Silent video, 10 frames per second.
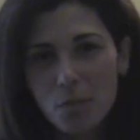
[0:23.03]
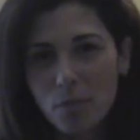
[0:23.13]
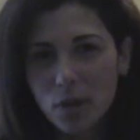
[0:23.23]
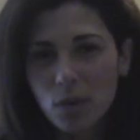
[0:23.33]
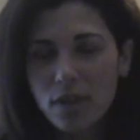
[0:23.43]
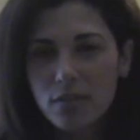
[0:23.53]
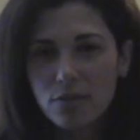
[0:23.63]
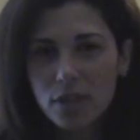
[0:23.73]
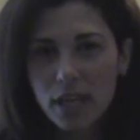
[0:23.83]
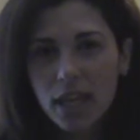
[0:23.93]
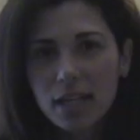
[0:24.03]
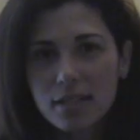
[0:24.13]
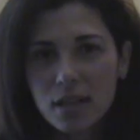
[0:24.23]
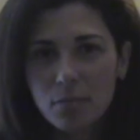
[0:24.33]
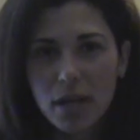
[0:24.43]
But what they forget
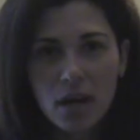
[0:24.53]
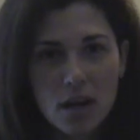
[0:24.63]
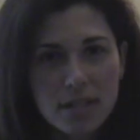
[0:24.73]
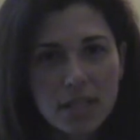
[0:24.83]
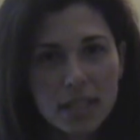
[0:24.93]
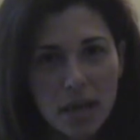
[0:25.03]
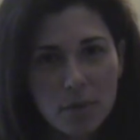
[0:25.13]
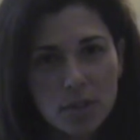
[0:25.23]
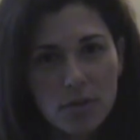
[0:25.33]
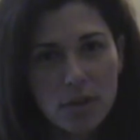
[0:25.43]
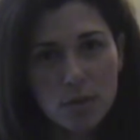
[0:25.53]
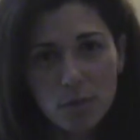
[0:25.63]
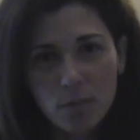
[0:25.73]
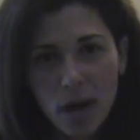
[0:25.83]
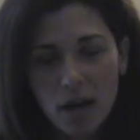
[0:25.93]
is that by causing damage to their
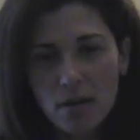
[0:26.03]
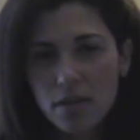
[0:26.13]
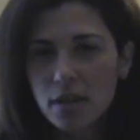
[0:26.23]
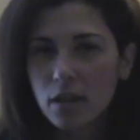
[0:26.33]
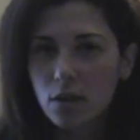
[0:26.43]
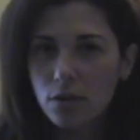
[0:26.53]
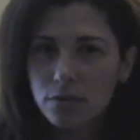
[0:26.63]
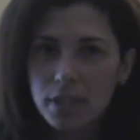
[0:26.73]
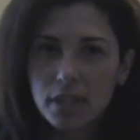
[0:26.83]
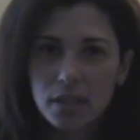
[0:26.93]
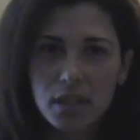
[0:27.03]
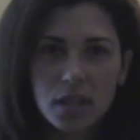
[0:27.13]
small bowel, they're not only